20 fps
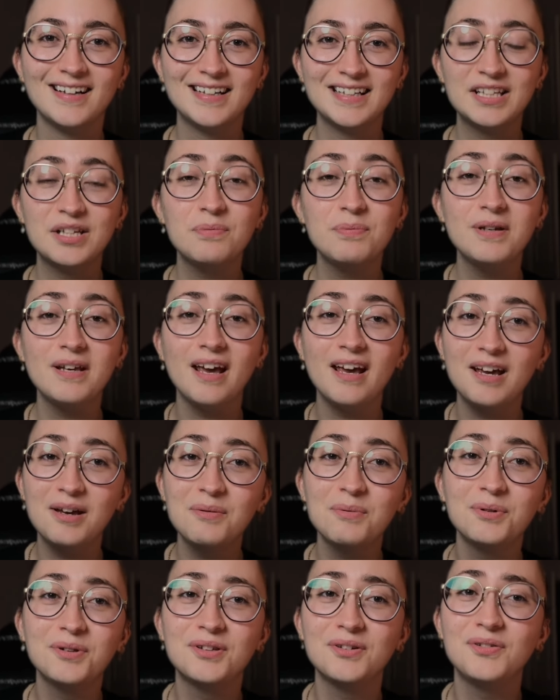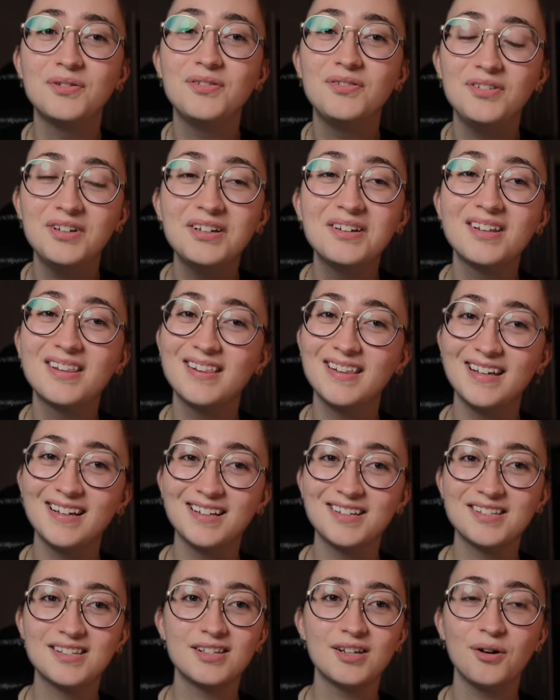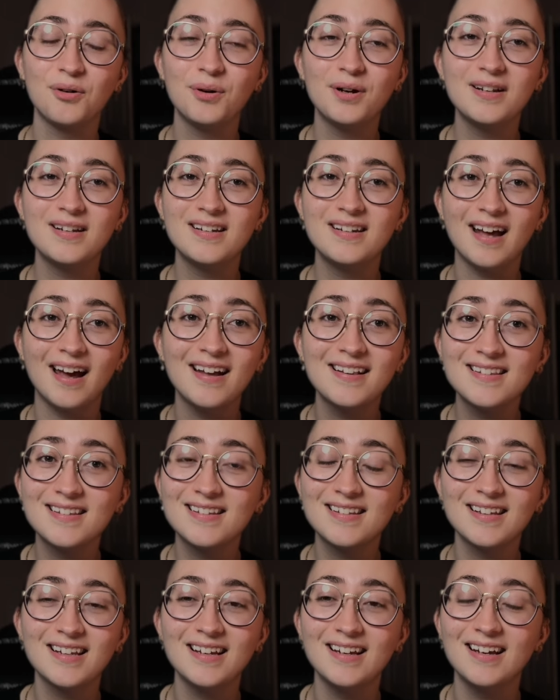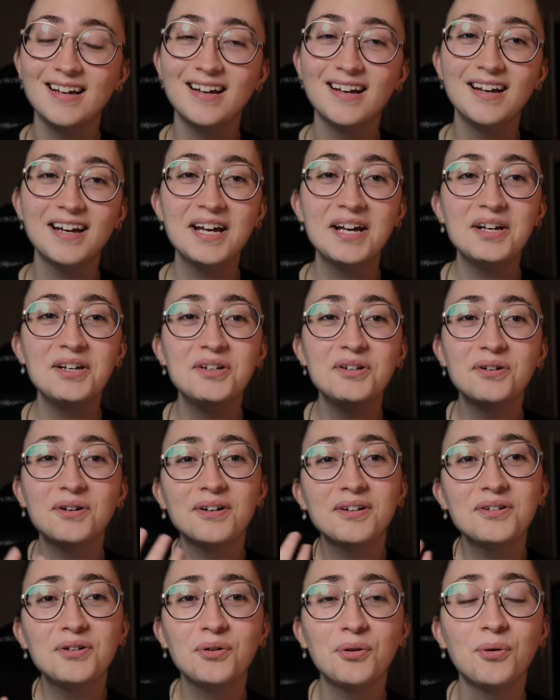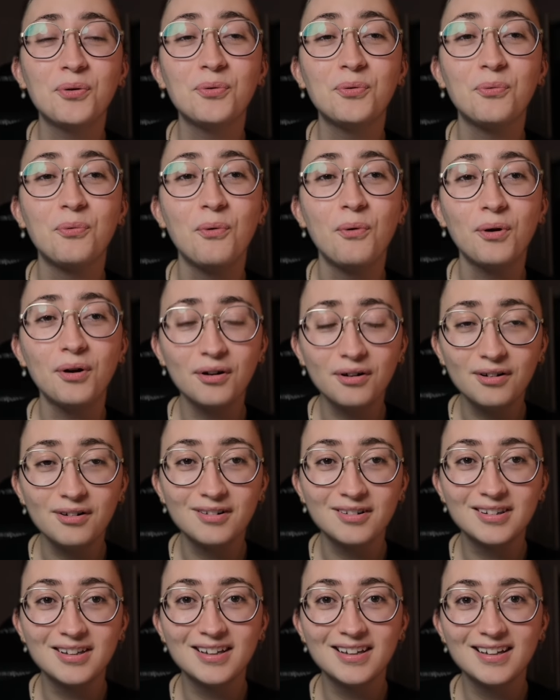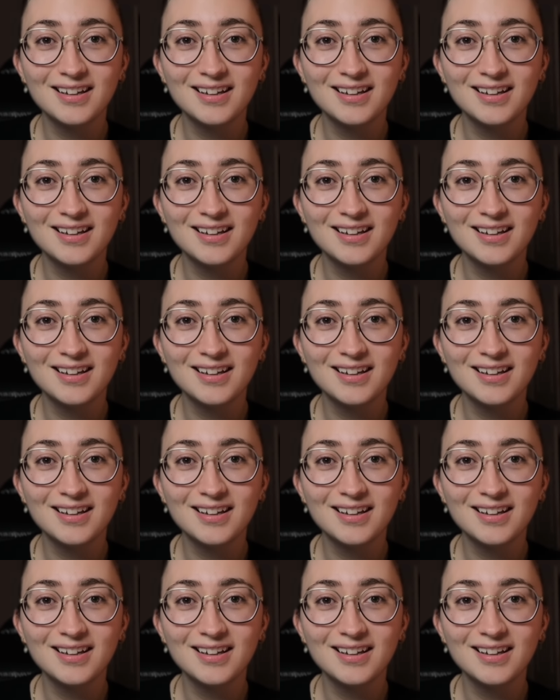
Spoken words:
to be able to feel things so intensely. You're in your own world.